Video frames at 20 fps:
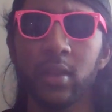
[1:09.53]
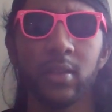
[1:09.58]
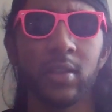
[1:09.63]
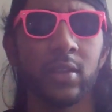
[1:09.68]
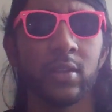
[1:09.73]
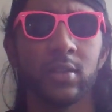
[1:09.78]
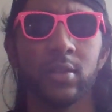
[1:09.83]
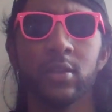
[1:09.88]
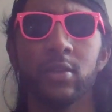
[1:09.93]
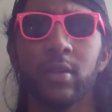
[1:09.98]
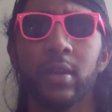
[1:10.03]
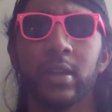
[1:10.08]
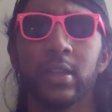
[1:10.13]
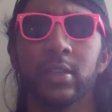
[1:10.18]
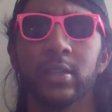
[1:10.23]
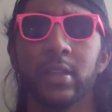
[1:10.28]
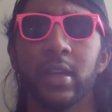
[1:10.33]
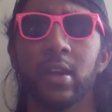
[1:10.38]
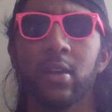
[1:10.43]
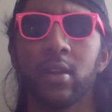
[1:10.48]
Doesn't do any
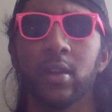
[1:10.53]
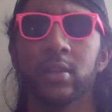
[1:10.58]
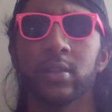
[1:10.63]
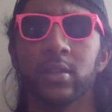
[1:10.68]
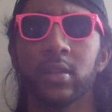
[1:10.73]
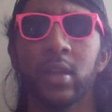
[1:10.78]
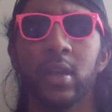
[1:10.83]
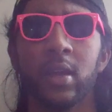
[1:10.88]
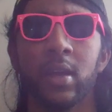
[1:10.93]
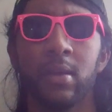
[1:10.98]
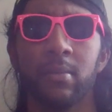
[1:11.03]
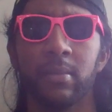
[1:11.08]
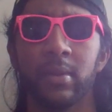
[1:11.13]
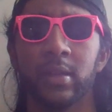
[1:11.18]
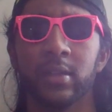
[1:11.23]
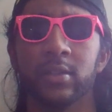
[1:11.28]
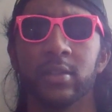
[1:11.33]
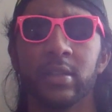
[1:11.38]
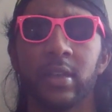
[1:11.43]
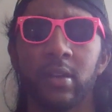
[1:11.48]
steroids,
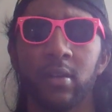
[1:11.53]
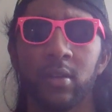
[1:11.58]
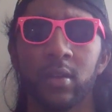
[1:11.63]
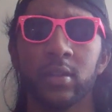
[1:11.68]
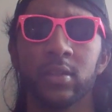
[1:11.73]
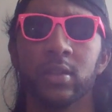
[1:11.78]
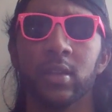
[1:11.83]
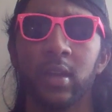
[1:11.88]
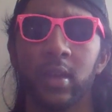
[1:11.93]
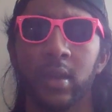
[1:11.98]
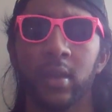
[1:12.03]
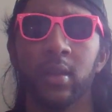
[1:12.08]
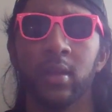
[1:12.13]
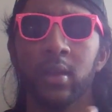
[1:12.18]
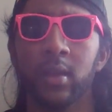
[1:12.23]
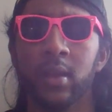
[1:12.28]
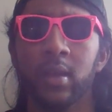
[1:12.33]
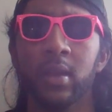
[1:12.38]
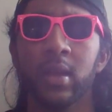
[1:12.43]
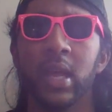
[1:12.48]
because steroids
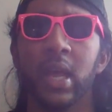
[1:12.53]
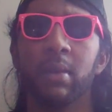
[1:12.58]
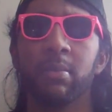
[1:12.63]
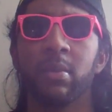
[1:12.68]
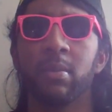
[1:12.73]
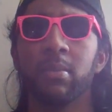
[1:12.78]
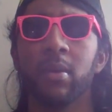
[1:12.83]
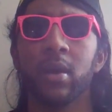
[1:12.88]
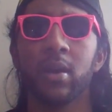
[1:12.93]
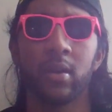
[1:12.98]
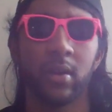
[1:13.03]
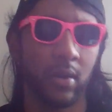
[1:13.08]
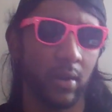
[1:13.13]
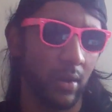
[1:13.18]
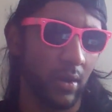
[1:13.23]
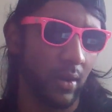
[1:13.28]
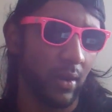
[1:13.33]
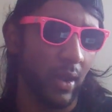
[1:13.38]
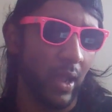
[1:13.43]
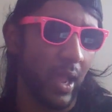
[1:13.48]
help your
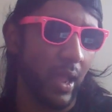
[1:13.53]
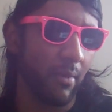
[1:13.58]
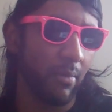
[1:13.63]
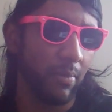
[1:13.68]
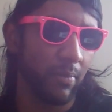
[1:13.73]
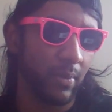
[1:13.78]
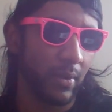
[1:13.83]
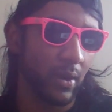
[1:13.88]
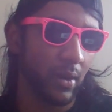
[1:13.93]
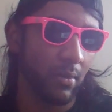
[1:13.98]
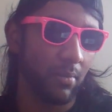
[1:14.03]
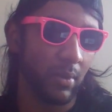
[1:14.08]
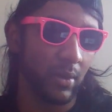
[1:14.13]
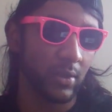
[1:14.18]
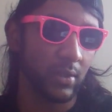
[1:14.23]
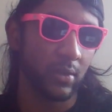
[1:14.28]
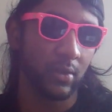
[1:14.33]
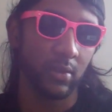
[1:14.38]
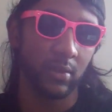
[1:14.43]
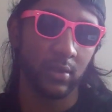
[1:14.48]
body, help your
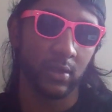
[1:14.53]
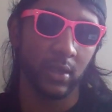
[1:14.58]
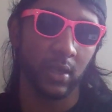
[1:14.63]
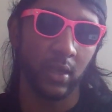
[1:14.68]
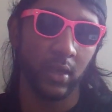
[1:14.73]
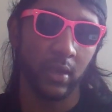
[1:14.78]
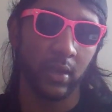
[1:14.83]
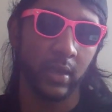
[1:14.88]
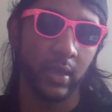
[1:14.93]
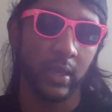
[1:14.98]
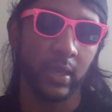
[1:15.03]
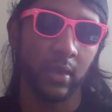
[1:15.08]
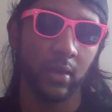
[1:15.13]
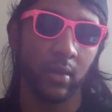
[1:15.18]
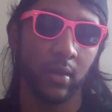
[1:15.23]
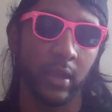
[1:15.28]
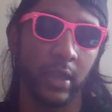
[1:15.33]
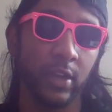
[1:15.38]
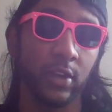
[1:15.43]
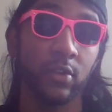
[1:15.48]
muscles
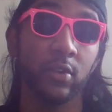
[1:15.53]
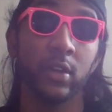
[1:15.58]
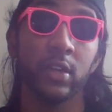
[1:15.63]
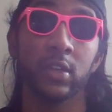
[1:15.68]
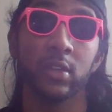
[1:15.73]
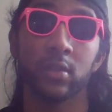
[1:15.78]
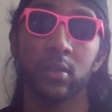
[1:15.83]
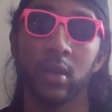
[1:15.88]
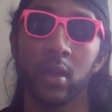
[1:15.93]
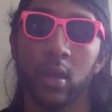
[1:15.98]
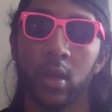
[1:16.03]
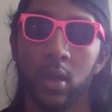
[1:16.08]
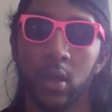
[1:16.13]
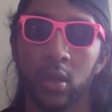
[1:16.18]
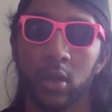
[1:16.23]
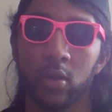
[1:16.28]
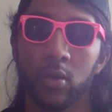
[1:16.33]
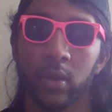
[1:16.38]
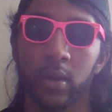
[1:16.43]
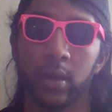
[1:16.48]
heal injuries
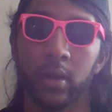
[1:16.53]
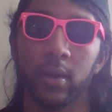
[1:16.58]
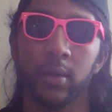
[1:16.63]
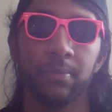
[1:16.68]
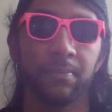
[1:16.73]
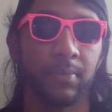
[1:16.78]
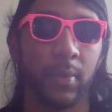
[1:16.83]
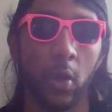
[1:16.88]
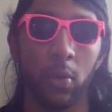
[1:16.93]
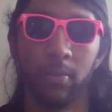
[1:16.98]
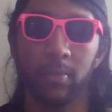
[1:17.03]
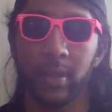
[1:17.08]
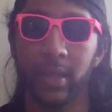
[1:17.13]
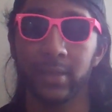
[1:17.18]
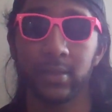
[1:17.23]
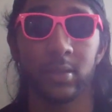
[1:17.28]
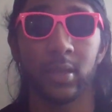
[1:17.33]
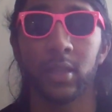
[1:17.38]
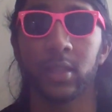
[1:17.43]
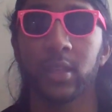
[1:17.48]
quicker. Nope,
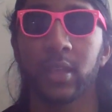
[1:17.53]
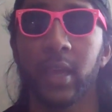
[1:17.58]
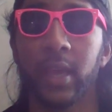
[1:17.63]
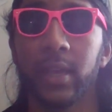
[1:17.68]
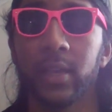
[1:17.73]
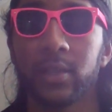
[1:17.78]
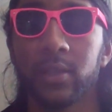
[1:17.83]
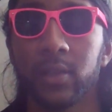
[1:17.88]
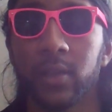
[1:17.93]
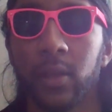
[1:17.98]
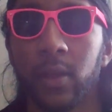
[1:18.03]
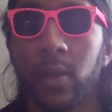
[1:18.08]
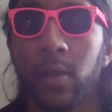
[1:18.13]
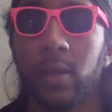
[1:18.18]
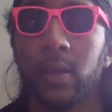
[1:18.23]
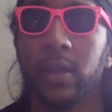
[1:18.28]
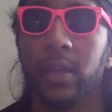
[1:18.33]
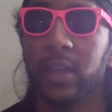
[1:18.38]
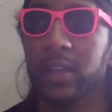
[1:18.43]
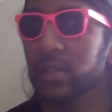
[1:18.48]
that's not the case.
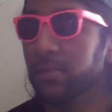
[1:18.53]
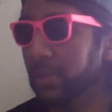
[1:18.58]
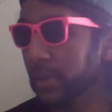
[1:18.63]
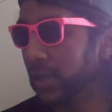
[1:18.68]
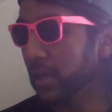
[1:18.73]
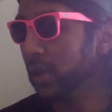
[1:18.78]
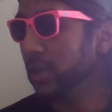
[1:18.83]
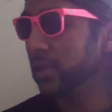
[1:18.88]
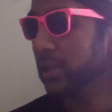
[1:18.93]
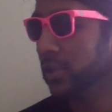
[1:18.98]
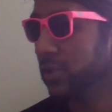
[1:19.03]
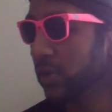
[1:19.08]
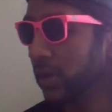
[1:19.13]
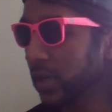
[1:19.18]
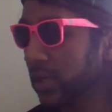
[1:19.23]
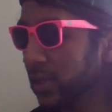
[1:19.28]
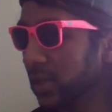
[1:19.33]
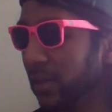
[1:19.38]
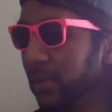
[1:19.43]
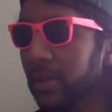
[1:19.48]
It's because he's
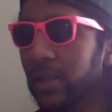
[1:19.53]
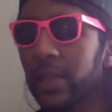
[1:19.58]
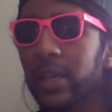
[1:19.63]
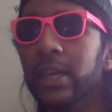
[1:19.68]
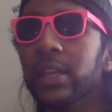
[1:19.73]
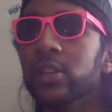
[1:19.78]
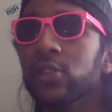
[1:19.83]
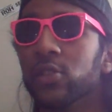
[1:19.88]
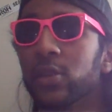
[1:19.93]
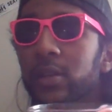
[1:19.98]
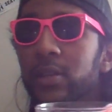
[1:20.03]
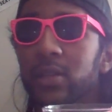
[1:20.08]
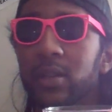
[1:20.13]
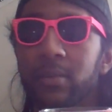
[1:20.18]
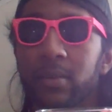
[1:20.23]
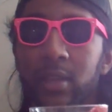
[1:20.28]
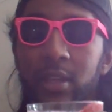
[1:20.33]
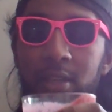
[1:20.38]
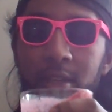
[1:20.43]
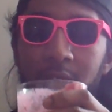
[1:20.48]
drinking some of these. Drink some
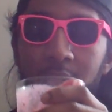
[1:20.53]
of these